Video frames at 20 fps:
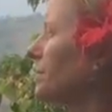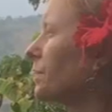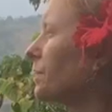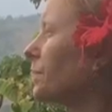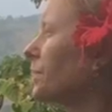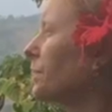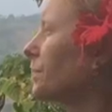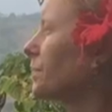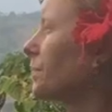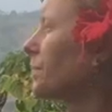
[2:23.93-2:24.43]

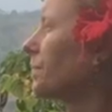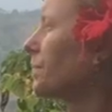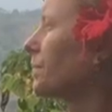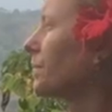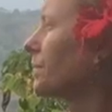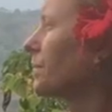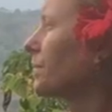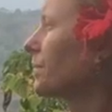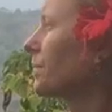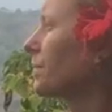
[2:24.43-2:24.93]

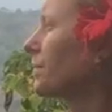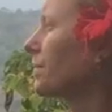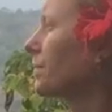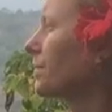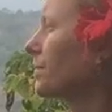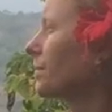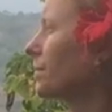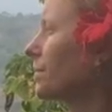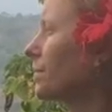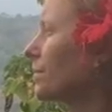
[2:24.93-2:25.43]

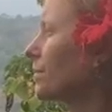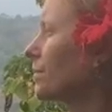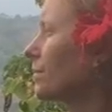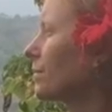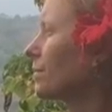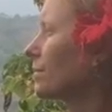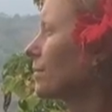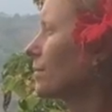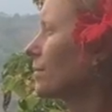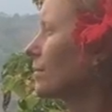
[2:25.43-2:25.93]

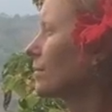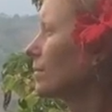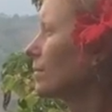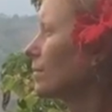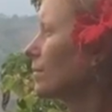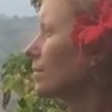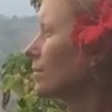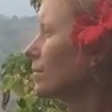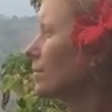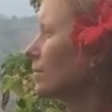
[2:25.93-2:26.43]

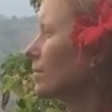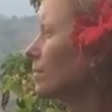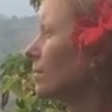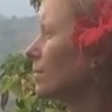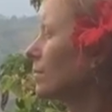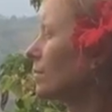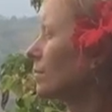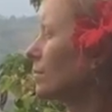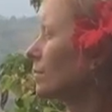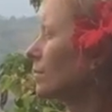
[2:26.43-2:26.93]

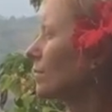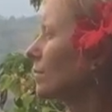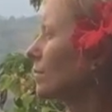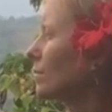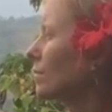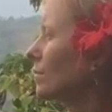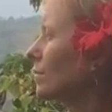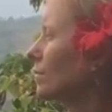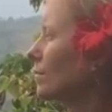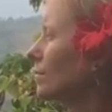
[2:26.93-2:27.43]

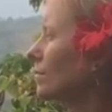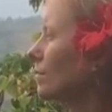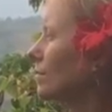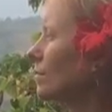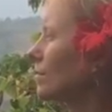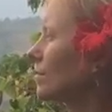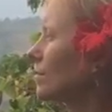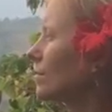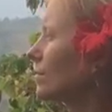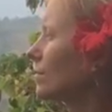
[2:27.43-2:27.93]

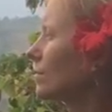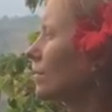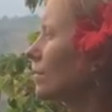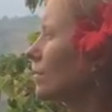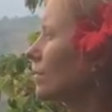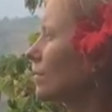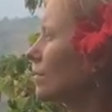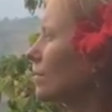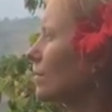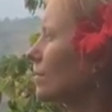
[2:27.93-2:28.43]

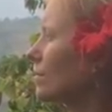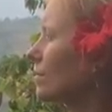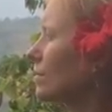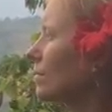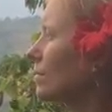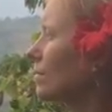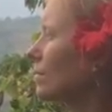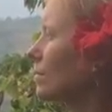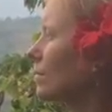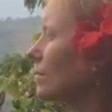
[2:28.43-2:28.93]

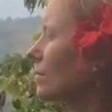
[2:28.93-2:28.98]
[no speech]